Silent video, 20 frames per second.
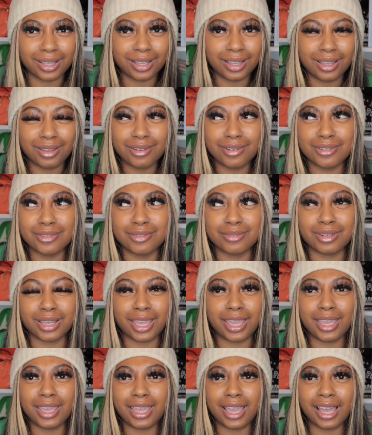
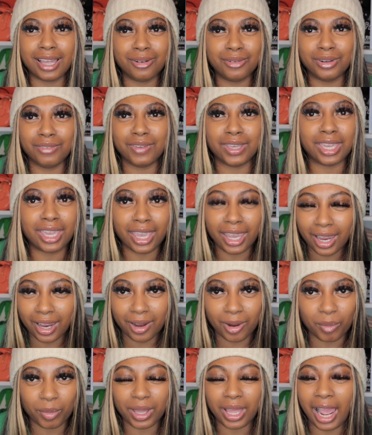okay i don't even
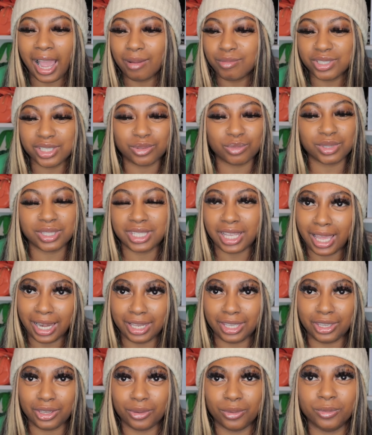care but i'm just was
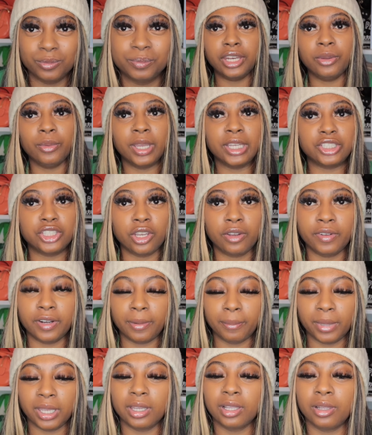telling you anyway she over
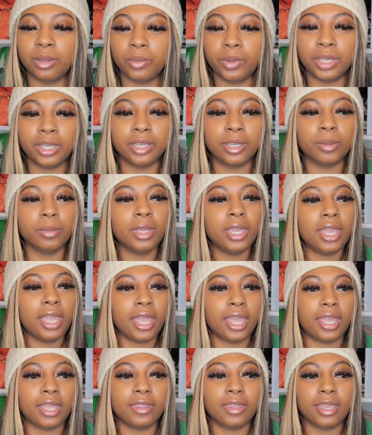there mingling with him
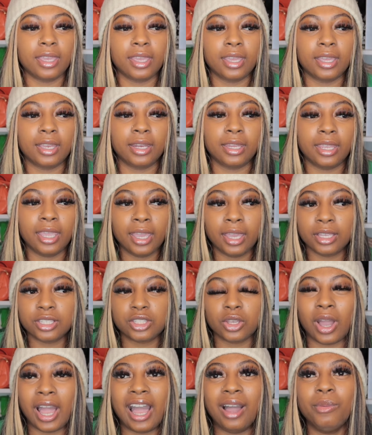and then yeah
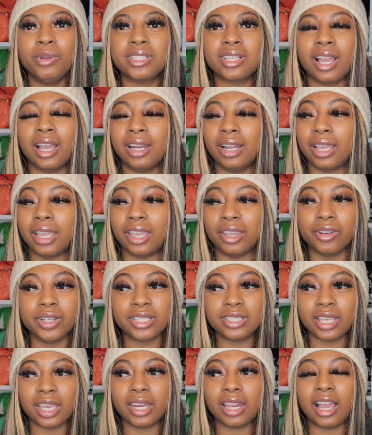so i was kind of
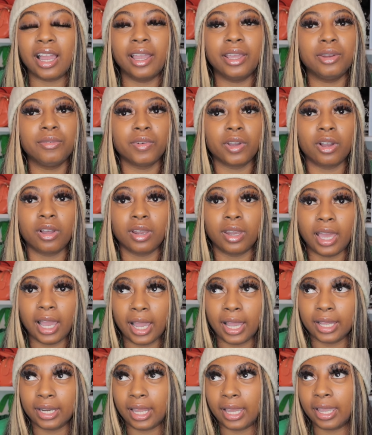irritated i ain't even gonna
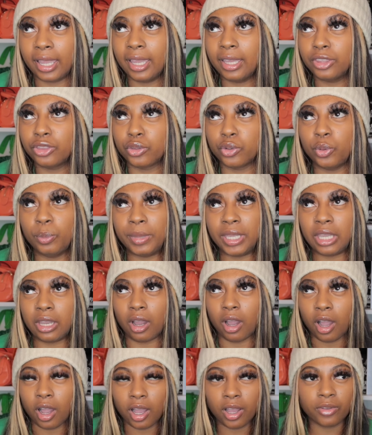lie like it threw me
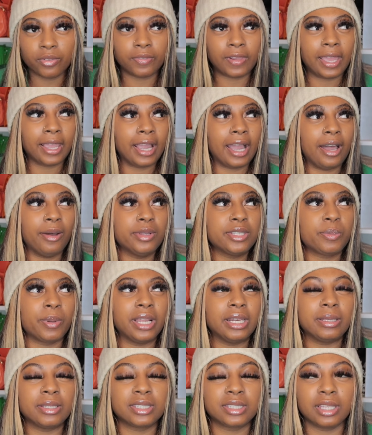off like i was
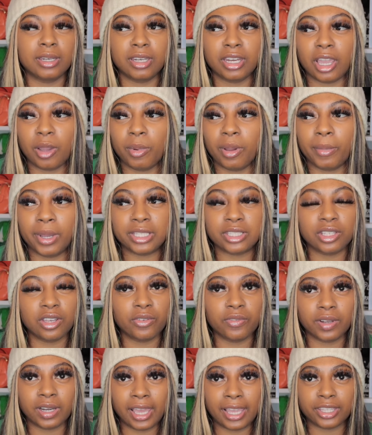probably sitting down by
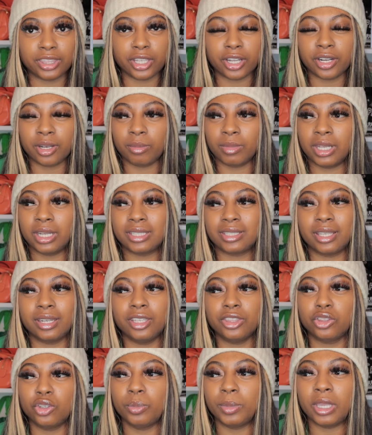myself for like 30 minutes and
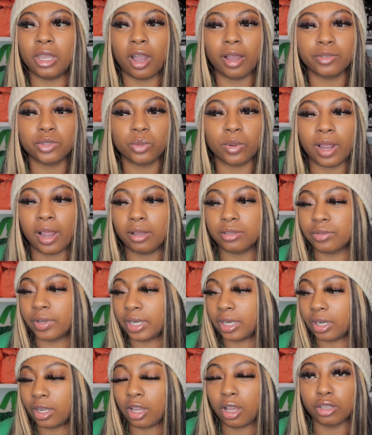it threw me off to where i was
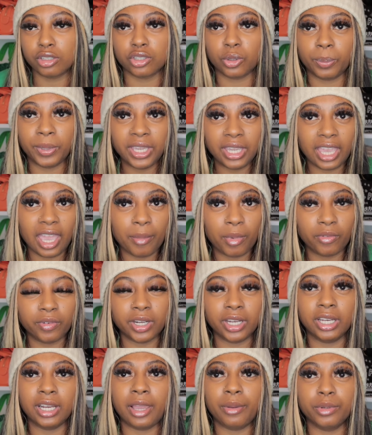ready to go so p came over
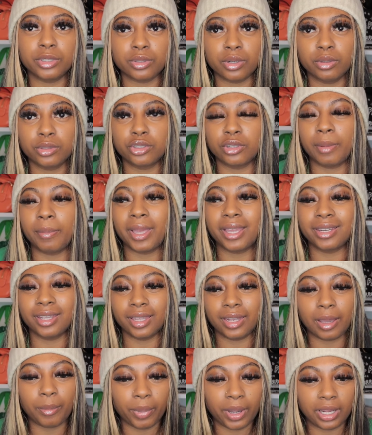there he like what's wrong with you i'm like
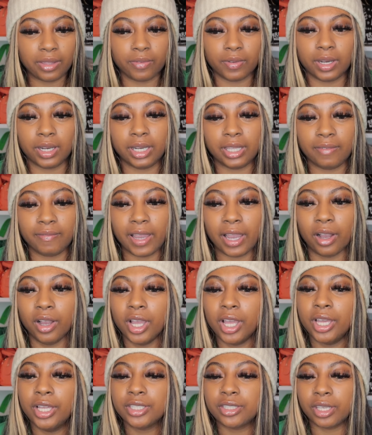nothing i'm probably finna leave out
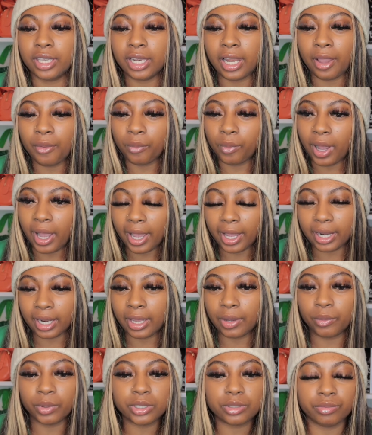so he like why
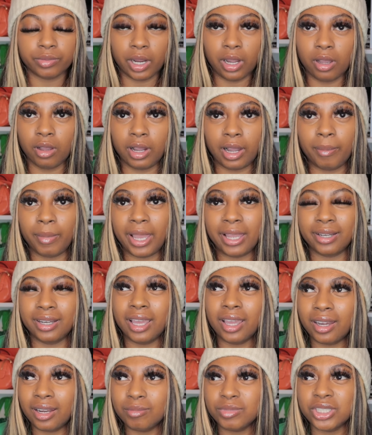like what's wrong i'm like
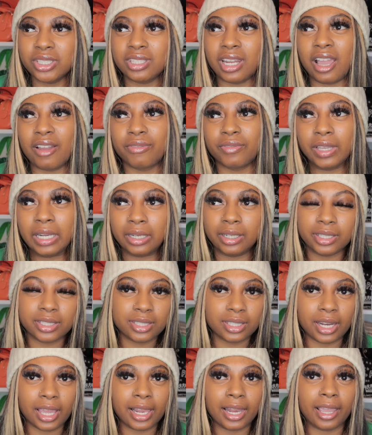nothing i'm just not feeling it
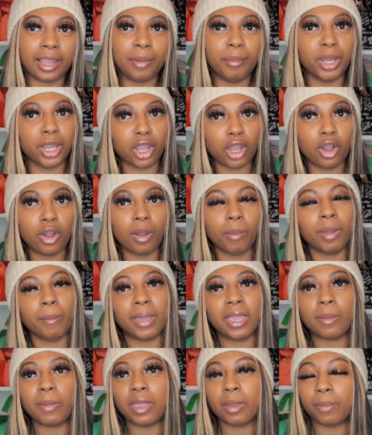tonight like i'm gonna go i'm gonna
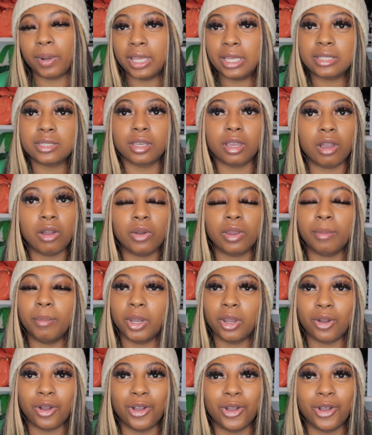make me a plate to go and i'm gonna go